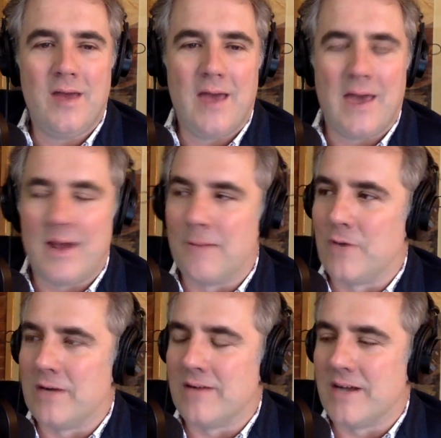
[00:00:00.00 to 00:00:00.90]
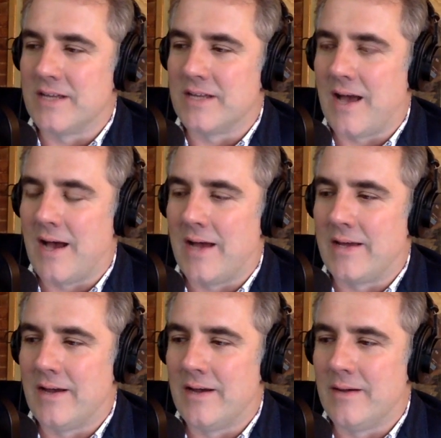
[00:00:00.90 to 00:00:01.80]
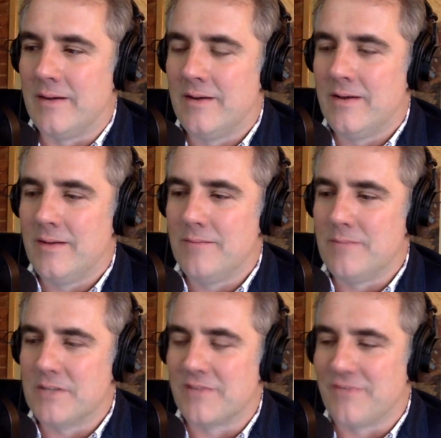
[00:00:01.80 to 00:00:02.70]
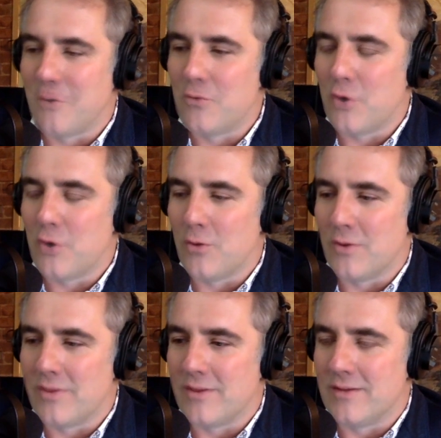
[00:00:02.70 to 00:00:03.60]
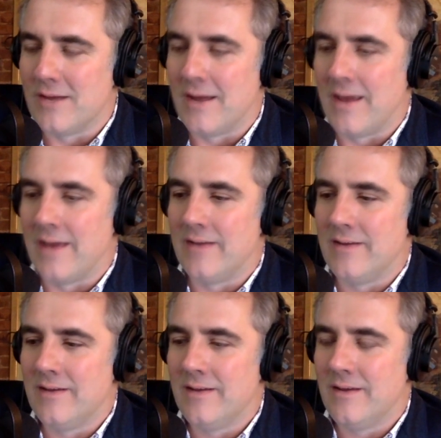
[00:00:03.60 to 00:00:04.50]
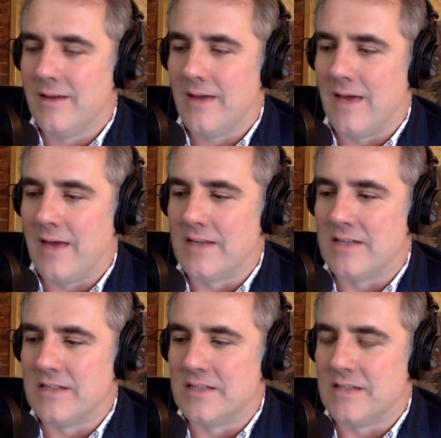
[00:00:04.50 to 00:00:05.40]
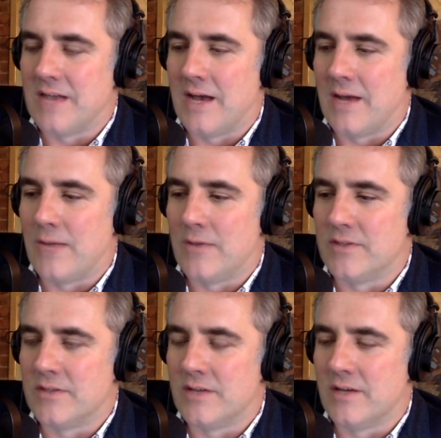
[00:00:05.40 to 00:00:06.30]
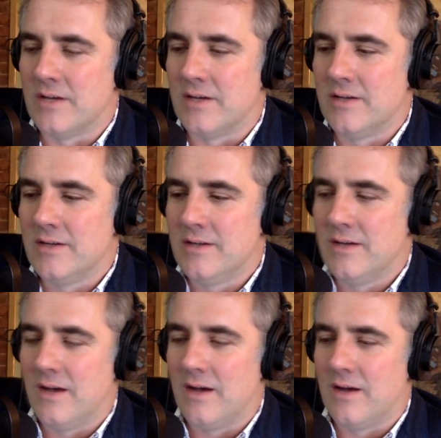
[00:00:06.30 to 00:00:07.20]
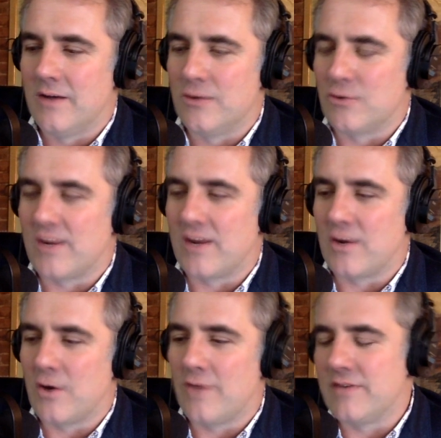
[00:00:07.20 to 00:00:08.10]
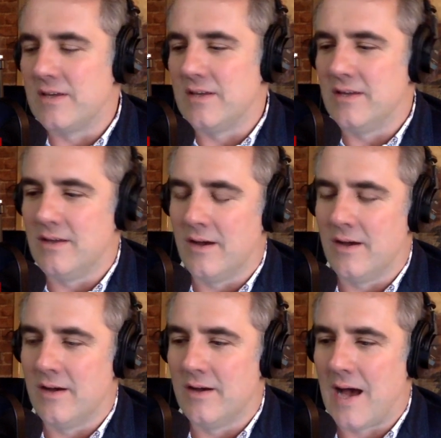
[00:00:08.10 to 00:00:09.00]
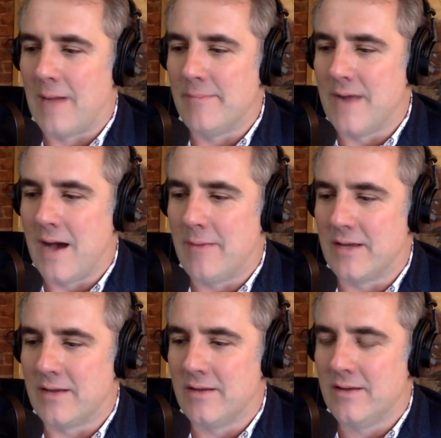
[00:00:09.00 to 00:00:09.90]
and I'm realizing I uh, missed a phone call with you today as I was uh, uh, drinking coffee, uh, hobnobbing